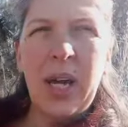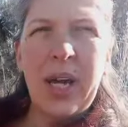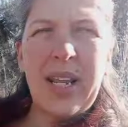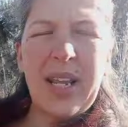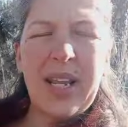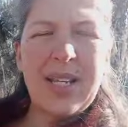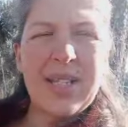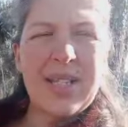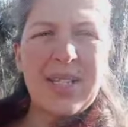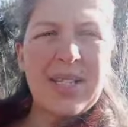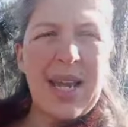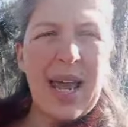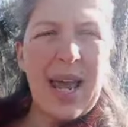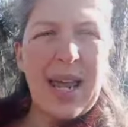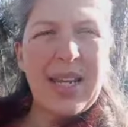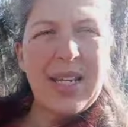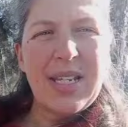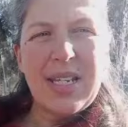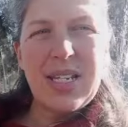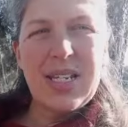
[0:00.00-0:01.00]
and it
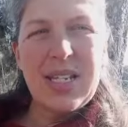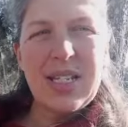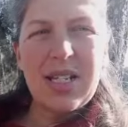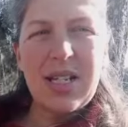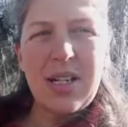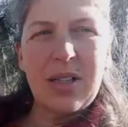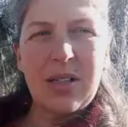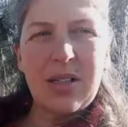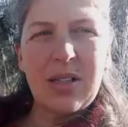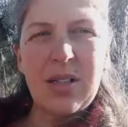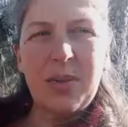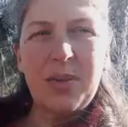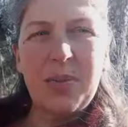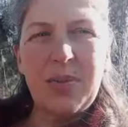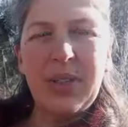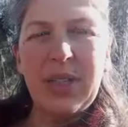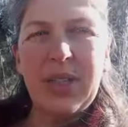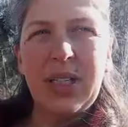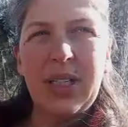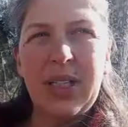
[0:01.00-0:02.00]
tastes
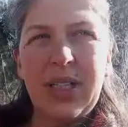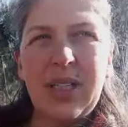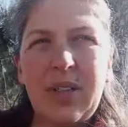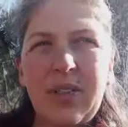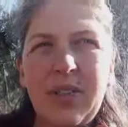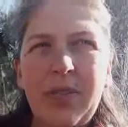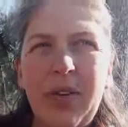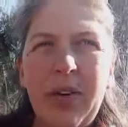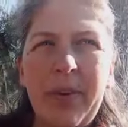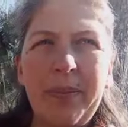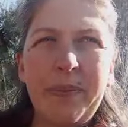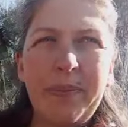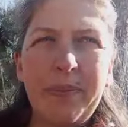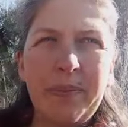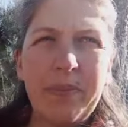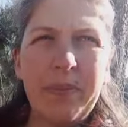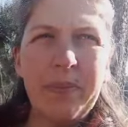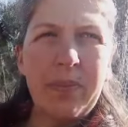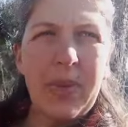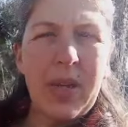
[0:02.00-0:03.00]
completely different.
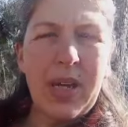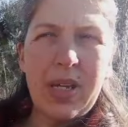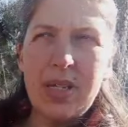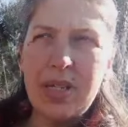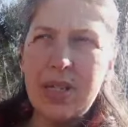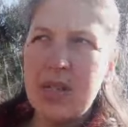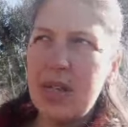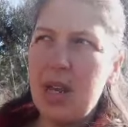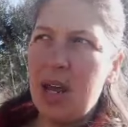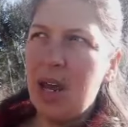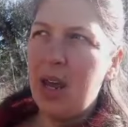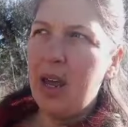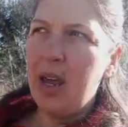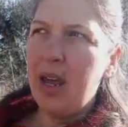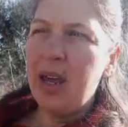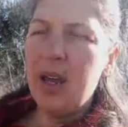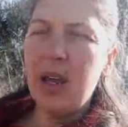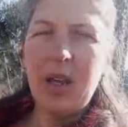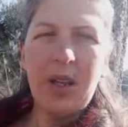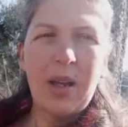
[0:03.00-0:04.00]
It's
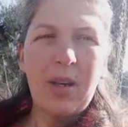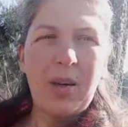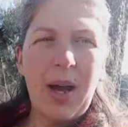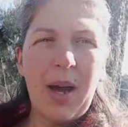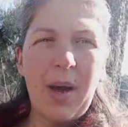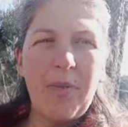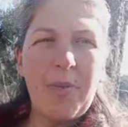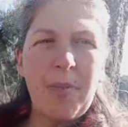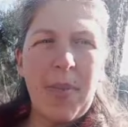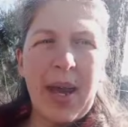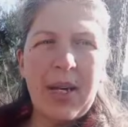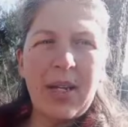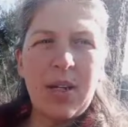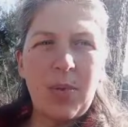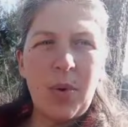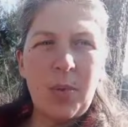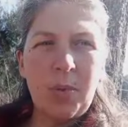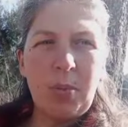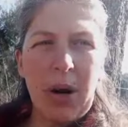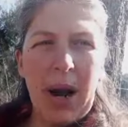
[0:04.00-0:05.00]
I've made
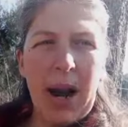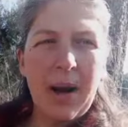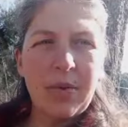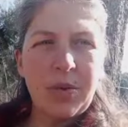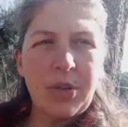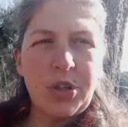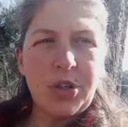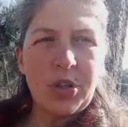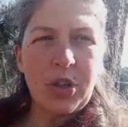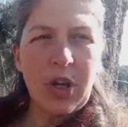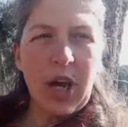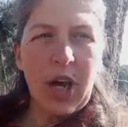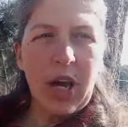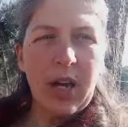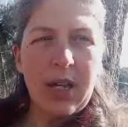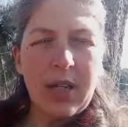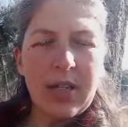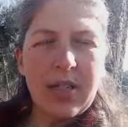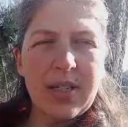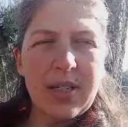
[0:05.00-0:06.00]
it with brown
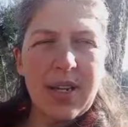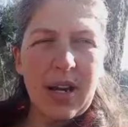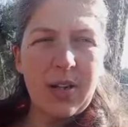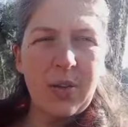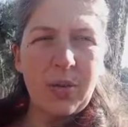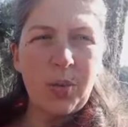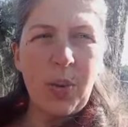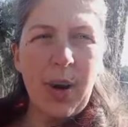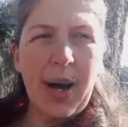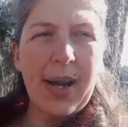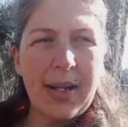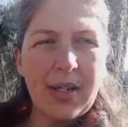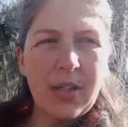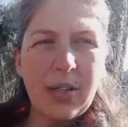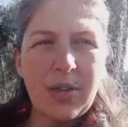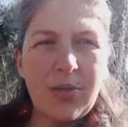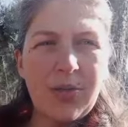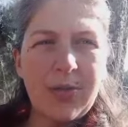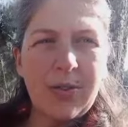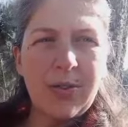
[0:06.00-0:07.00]
sugar instead of white
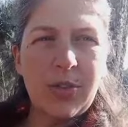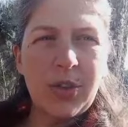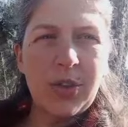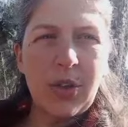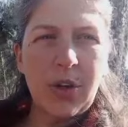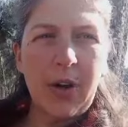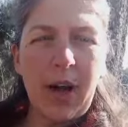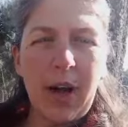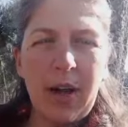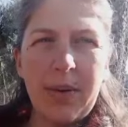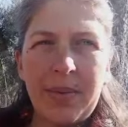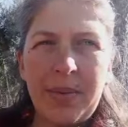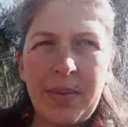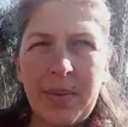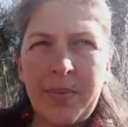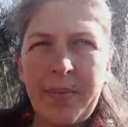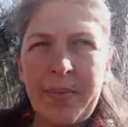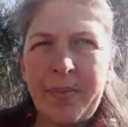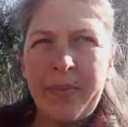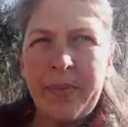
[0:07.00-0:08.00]
sugar,
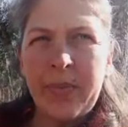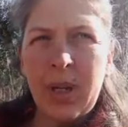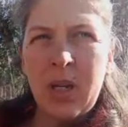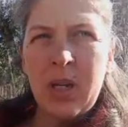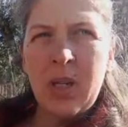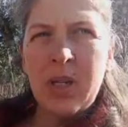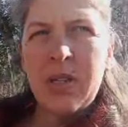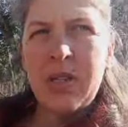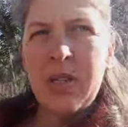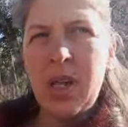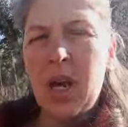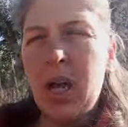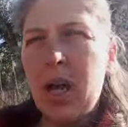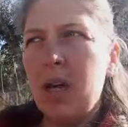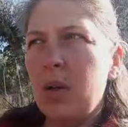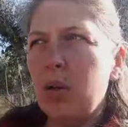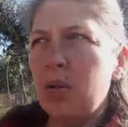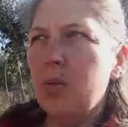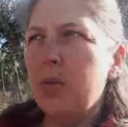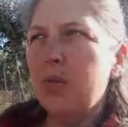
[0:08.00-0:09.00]

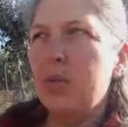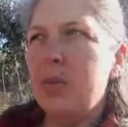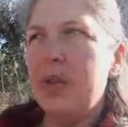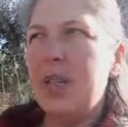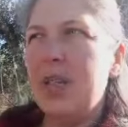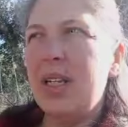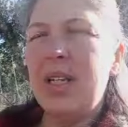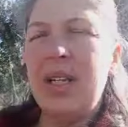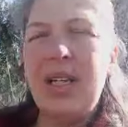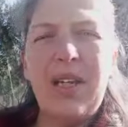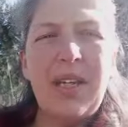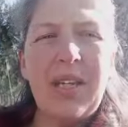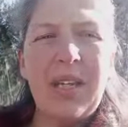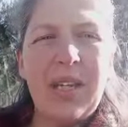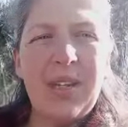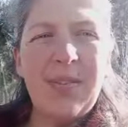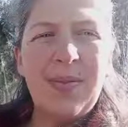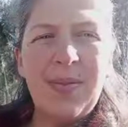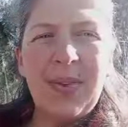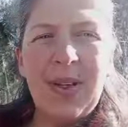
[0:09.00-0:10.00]
so
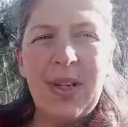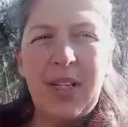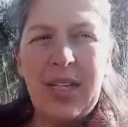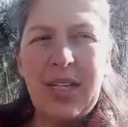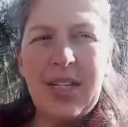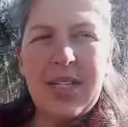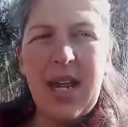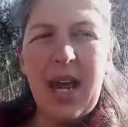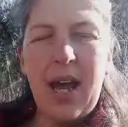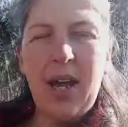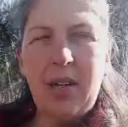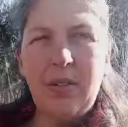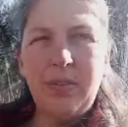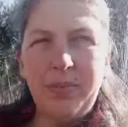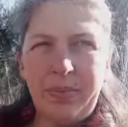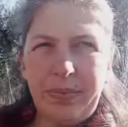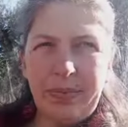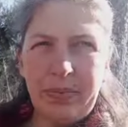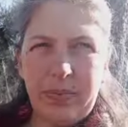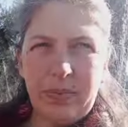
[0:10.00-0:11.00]
you can really tell.
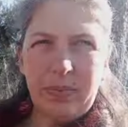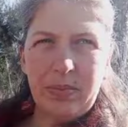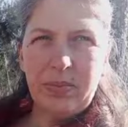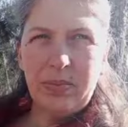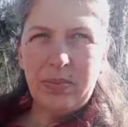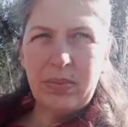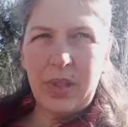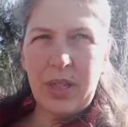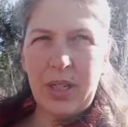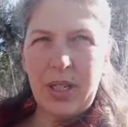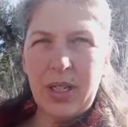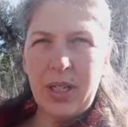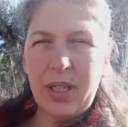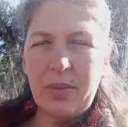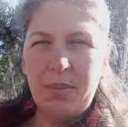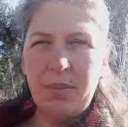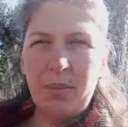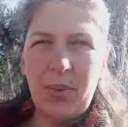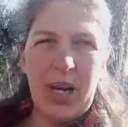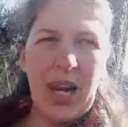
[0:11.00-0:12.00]

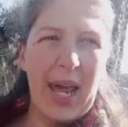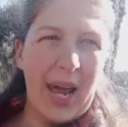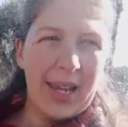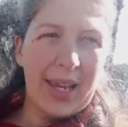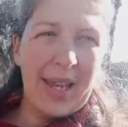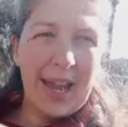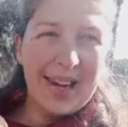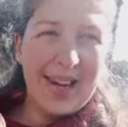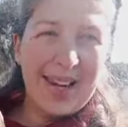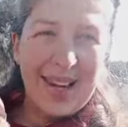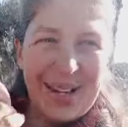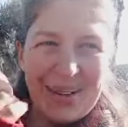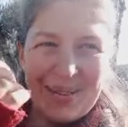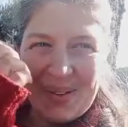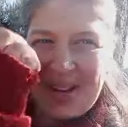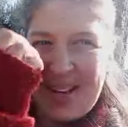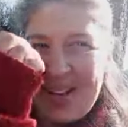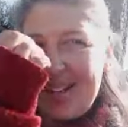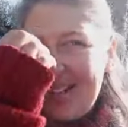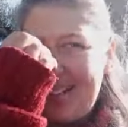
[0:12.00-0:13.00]
Well, I can
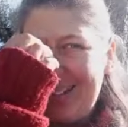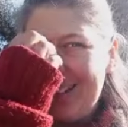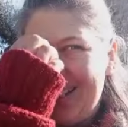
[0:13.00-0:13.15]
anyway,